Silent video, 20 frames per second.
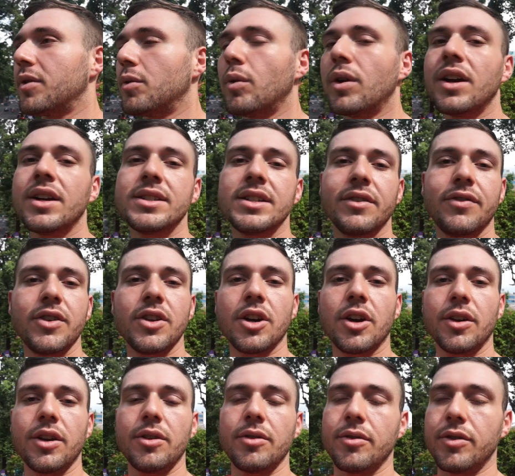Whereas if you
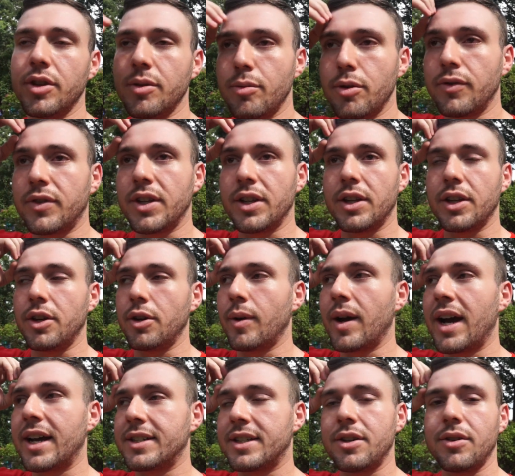move to the
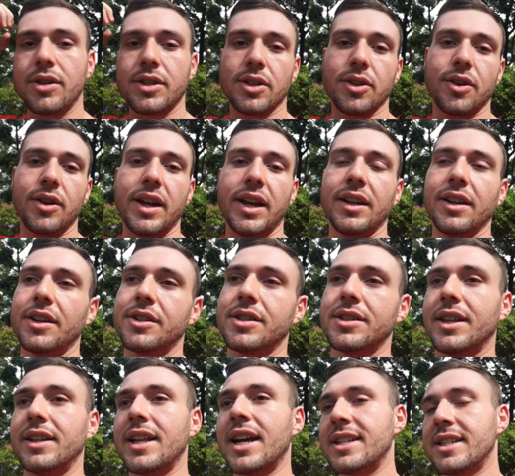US and you just learn English,
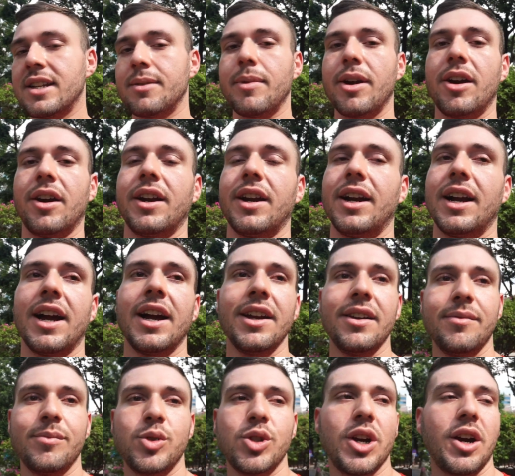it's like, that's an American
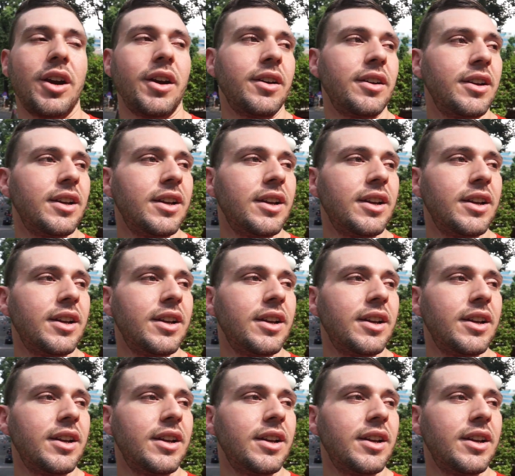guy, sure.